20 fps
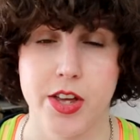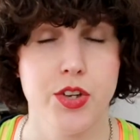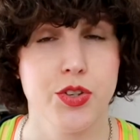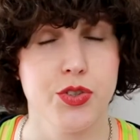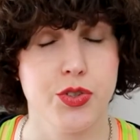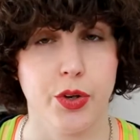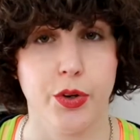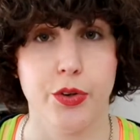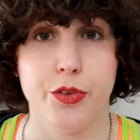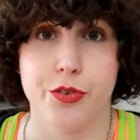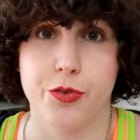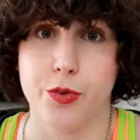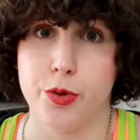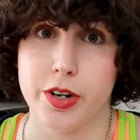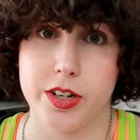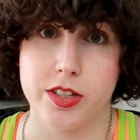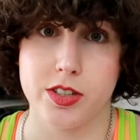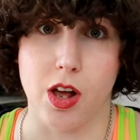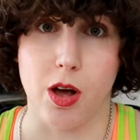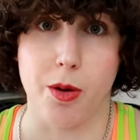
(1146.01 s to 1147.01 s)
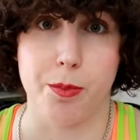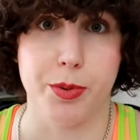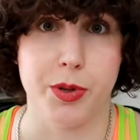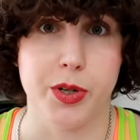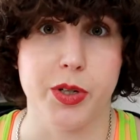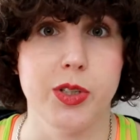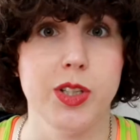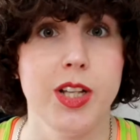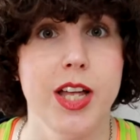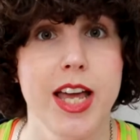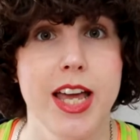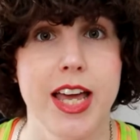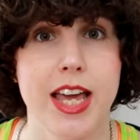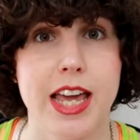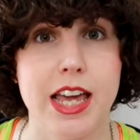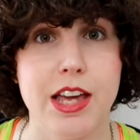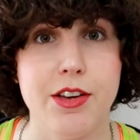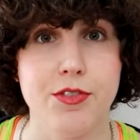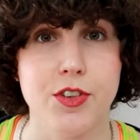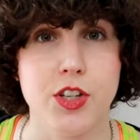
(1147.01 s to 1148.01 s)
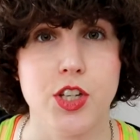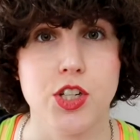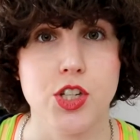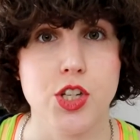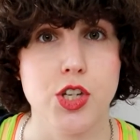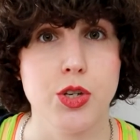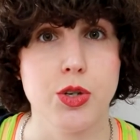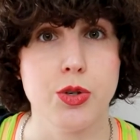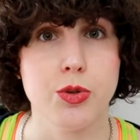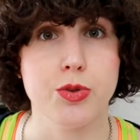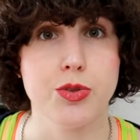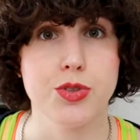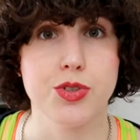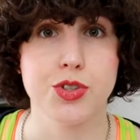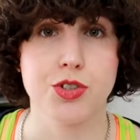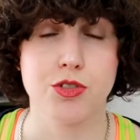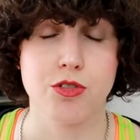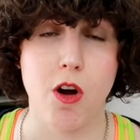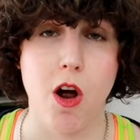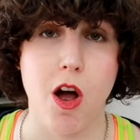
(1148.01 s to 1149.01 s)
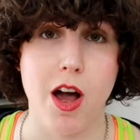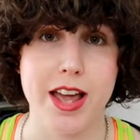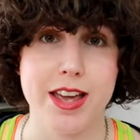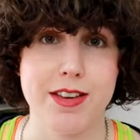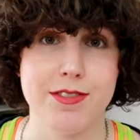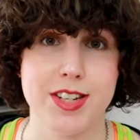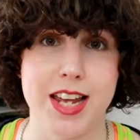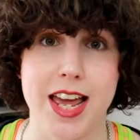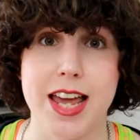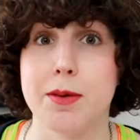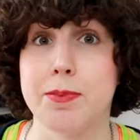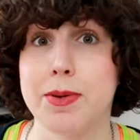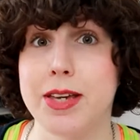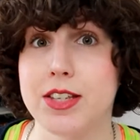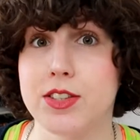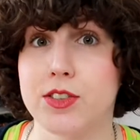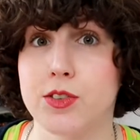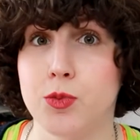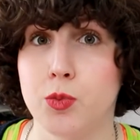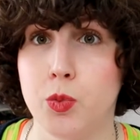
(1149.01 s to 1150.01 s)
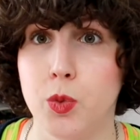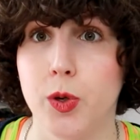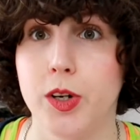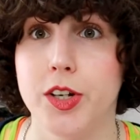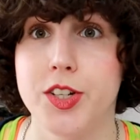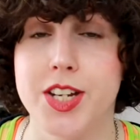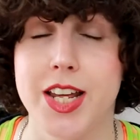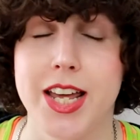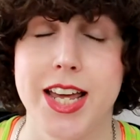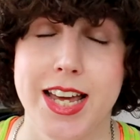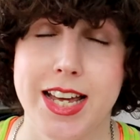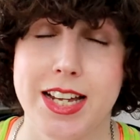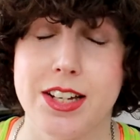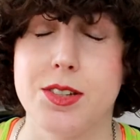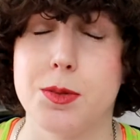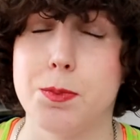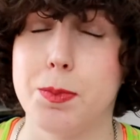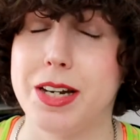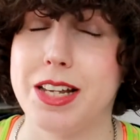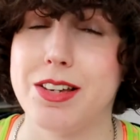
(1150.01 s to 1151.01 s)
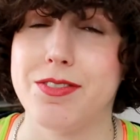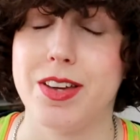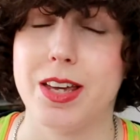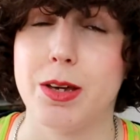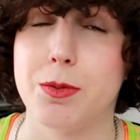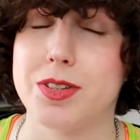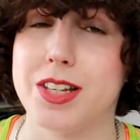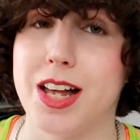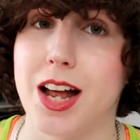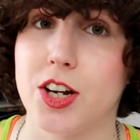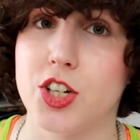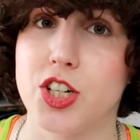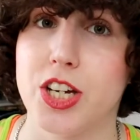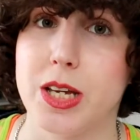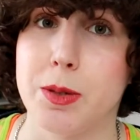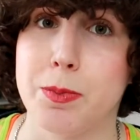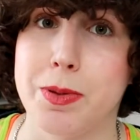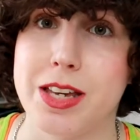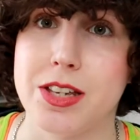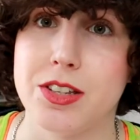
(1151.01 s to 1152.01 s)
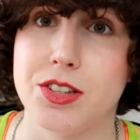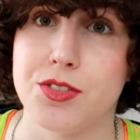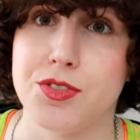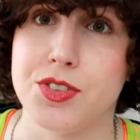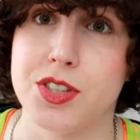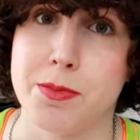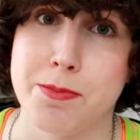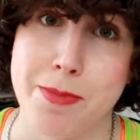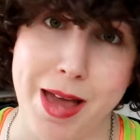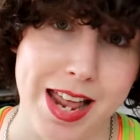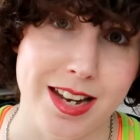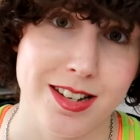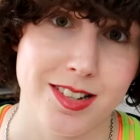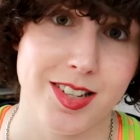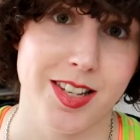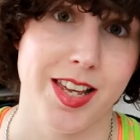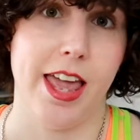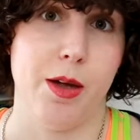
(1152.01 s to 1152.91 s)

So, for example, if you scribed a piece of wood into believing it was actually a piece of cement,